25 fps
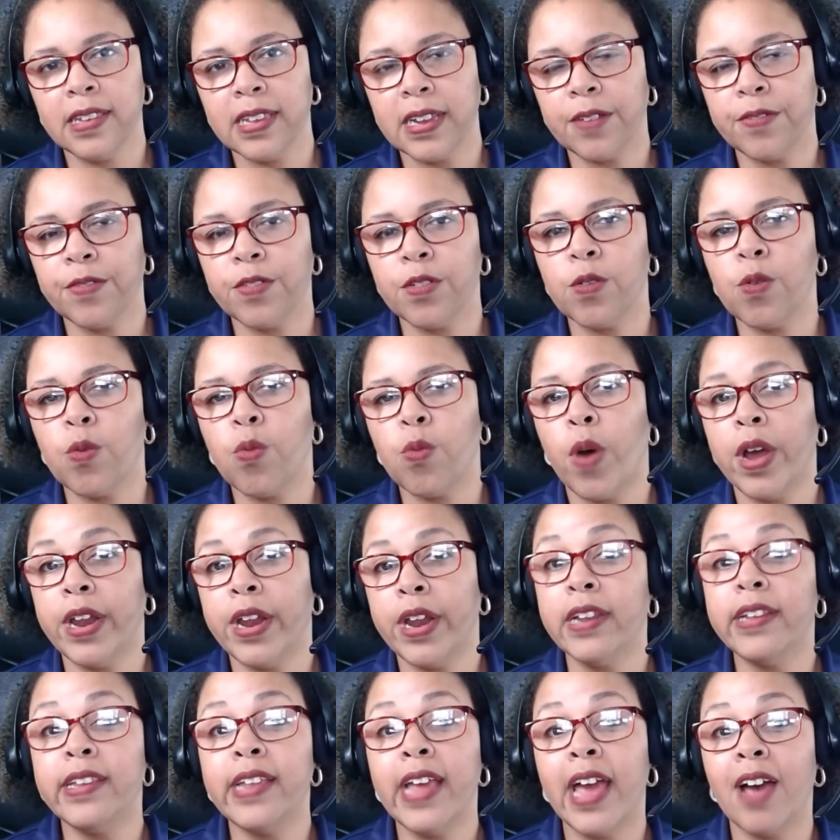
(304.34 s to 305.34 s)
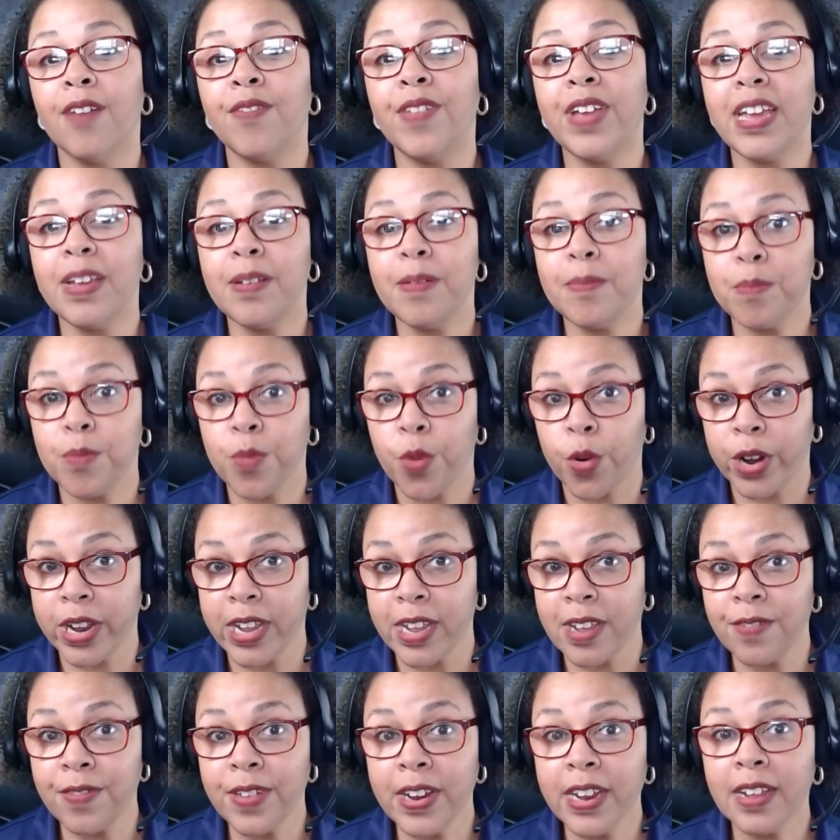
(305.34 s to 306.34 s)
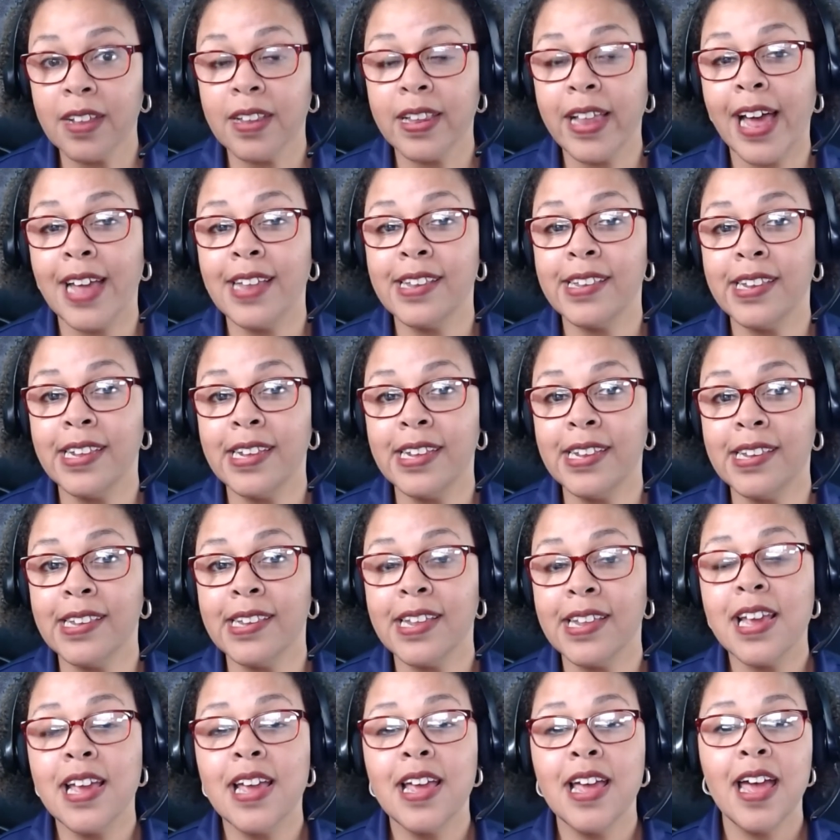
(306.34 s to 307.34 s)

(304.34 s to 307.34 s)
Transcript: several wanted to have more evening classes.